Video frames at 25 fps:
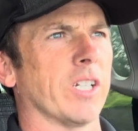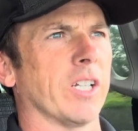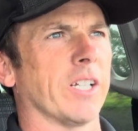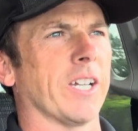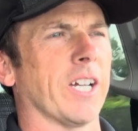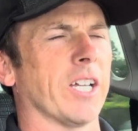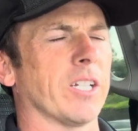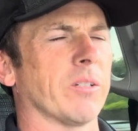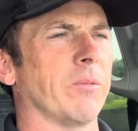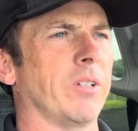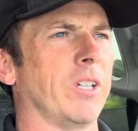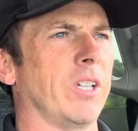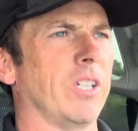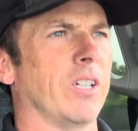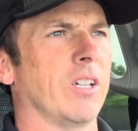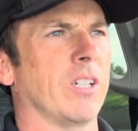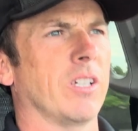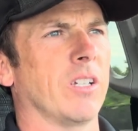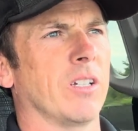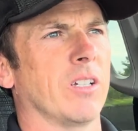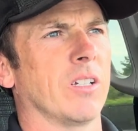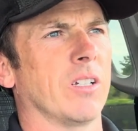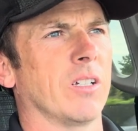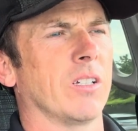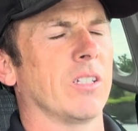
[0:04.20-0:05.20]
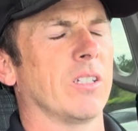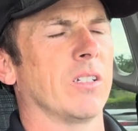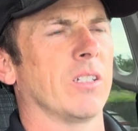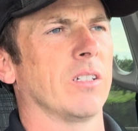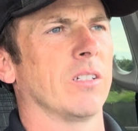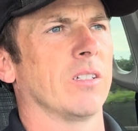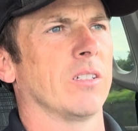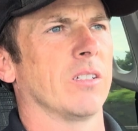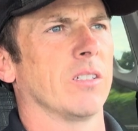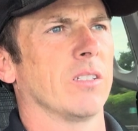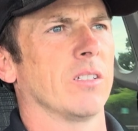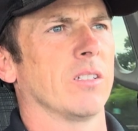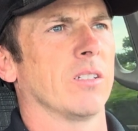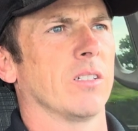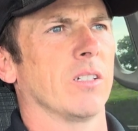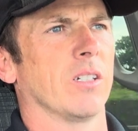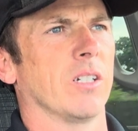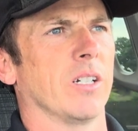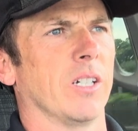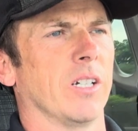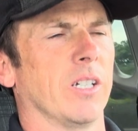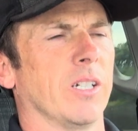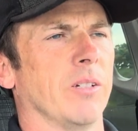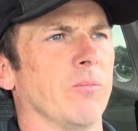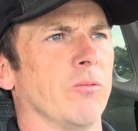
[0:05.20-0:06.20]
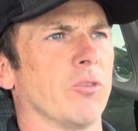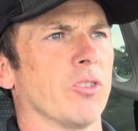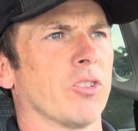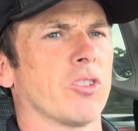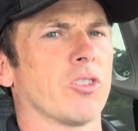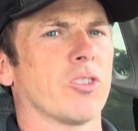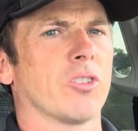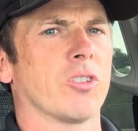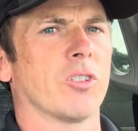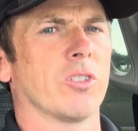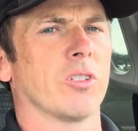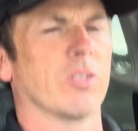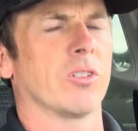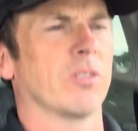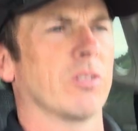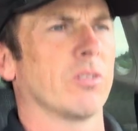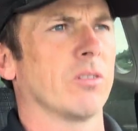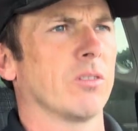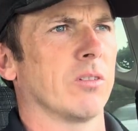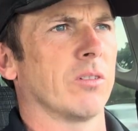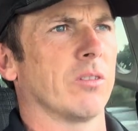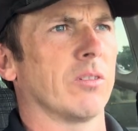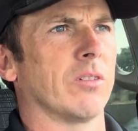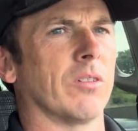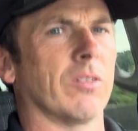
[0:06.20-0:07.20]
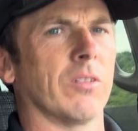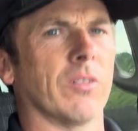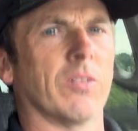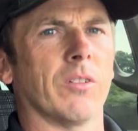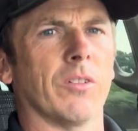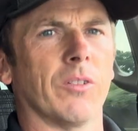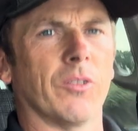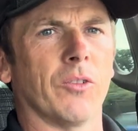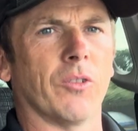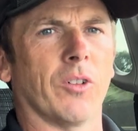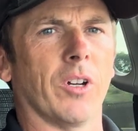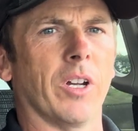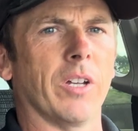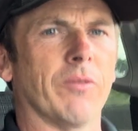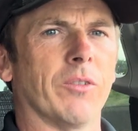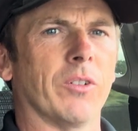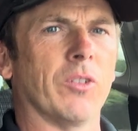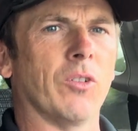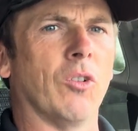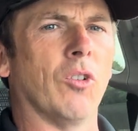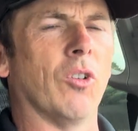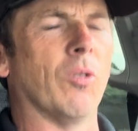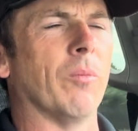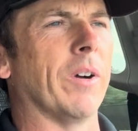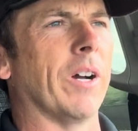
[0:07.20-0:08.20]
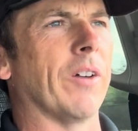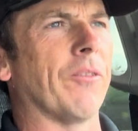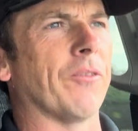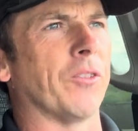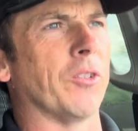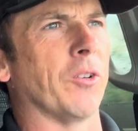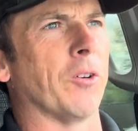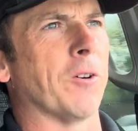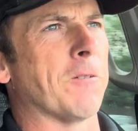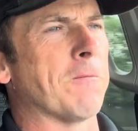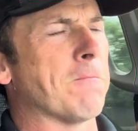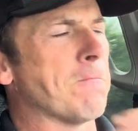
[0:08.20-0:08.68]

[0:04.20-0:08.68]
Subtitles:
Academy. I'm just driving home after a